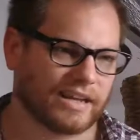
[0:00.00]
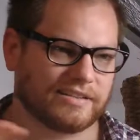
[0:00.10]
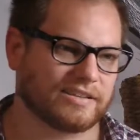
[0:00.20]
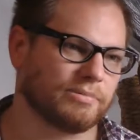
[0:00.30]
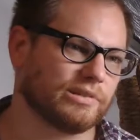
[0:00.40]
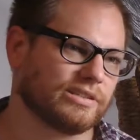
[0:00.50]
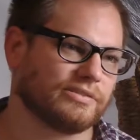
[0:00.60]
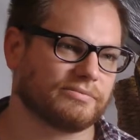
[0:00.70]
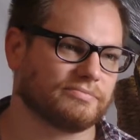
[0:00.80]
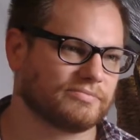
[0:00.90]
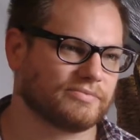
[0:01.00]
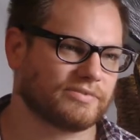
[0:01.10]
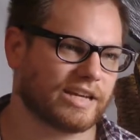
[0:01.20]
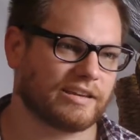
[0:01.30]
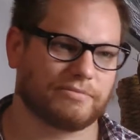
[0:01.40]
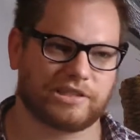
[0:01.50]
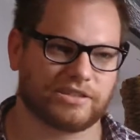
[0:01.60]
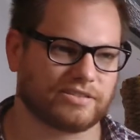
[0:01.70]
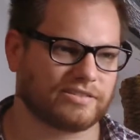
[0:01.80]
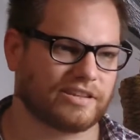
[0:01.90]
and is able to take
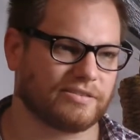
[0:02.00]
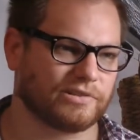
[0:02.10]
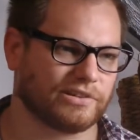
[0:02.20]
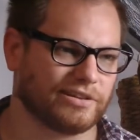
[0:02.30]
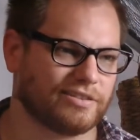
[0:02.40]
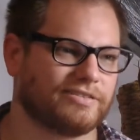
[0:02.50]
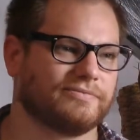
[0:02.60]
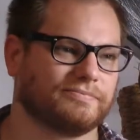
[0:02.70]
images and send them to Earth.